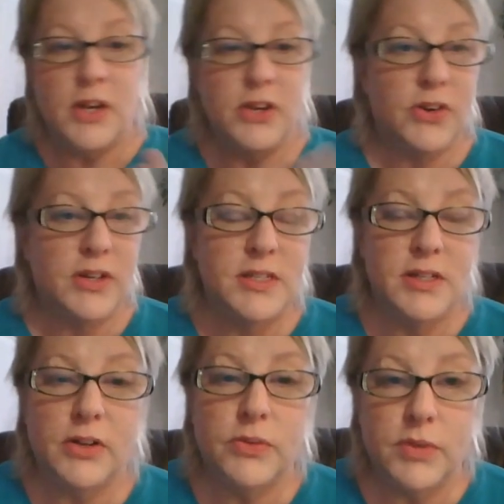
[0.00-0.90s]
Your
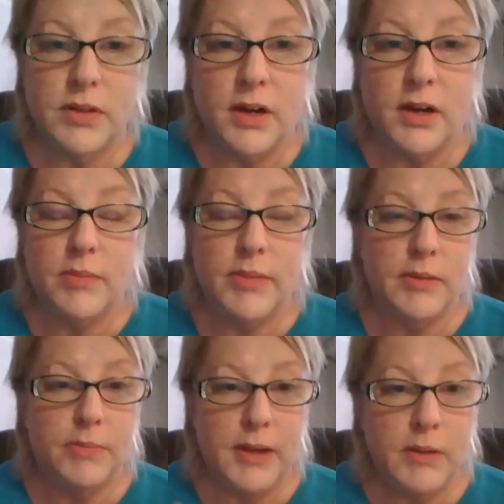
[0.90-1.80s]
consultant will come
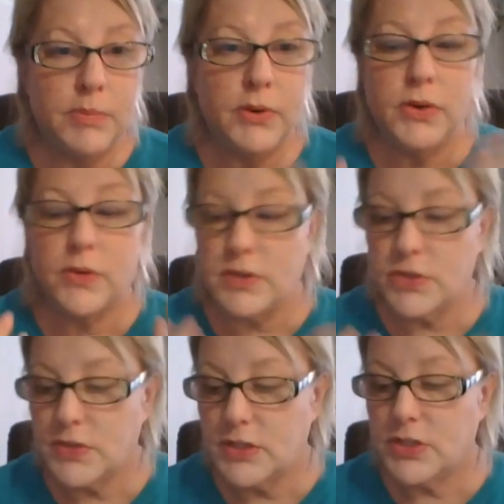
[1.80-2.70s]
and pamper you and
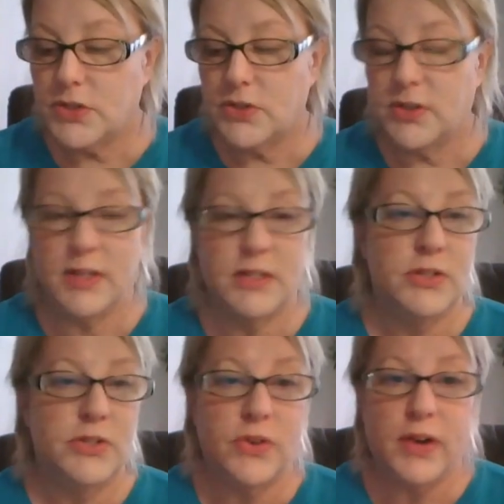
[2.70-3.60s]
treat you. You'll get
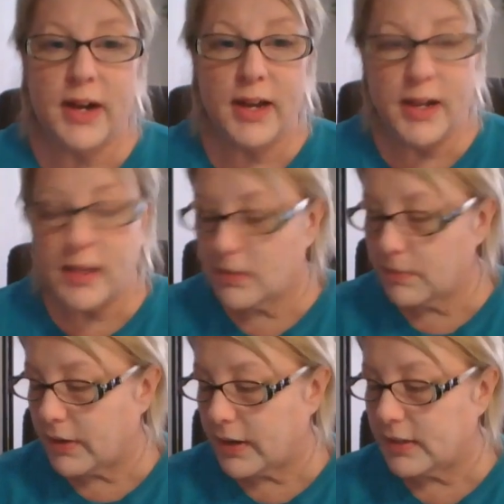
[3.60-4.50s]
to try on the
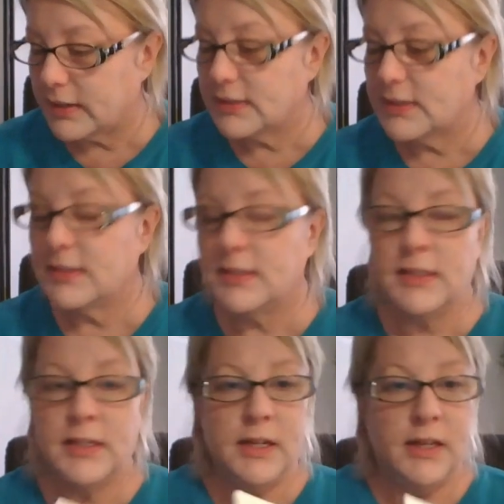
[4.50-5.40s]
products.
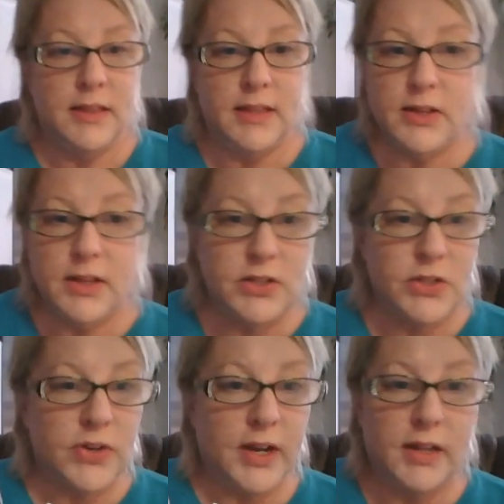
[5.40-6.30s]
They'll get to
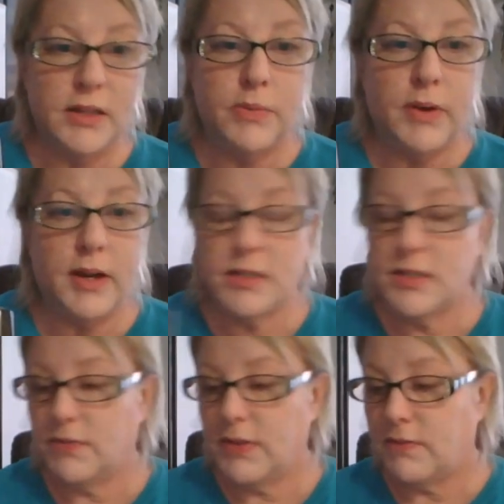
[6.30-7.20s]
try on the products
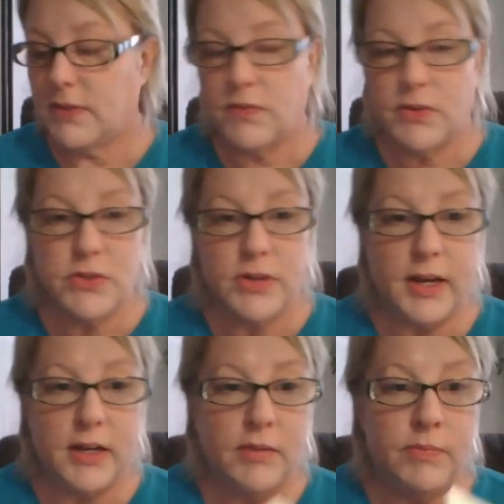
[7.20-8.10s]
if they've never
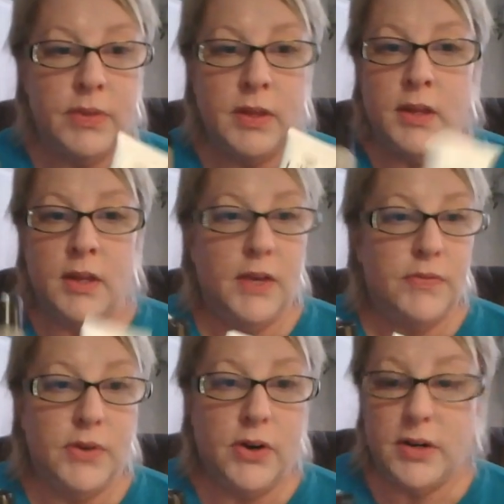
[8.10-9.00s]
tried them. If
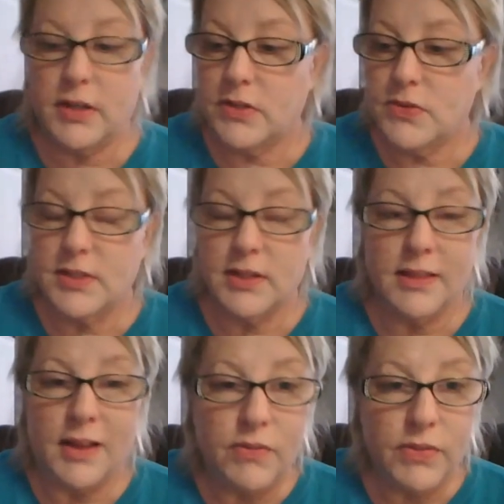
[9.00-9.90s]
you already use and
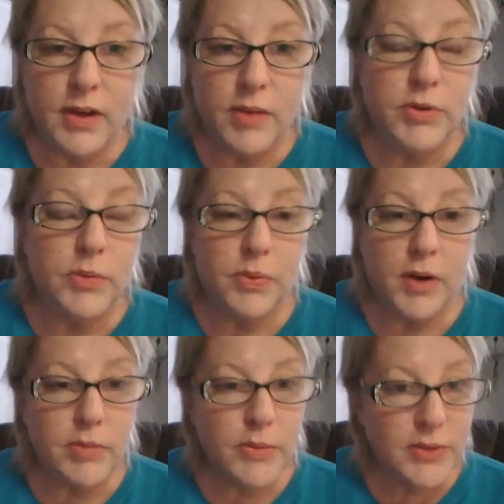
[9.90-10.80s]
love them, you'll
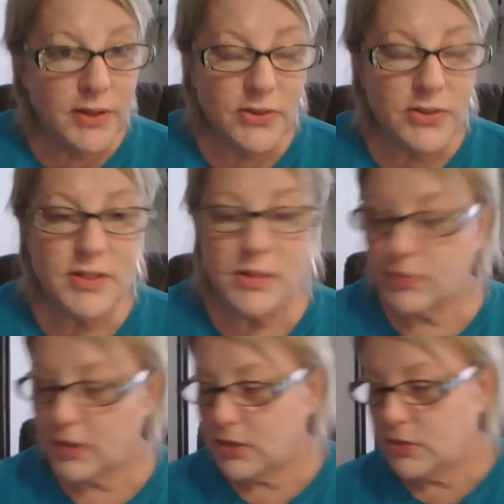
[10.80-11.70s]
probably learn
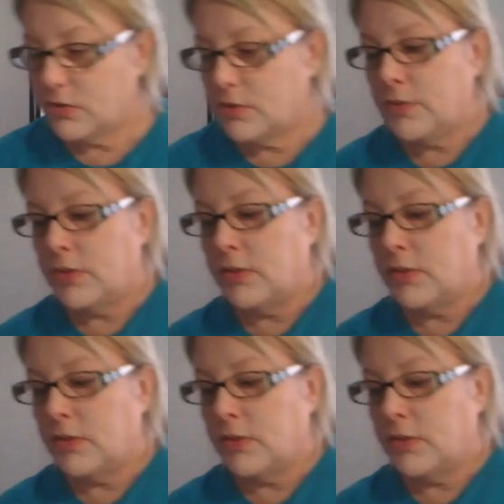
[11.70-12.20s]
something new.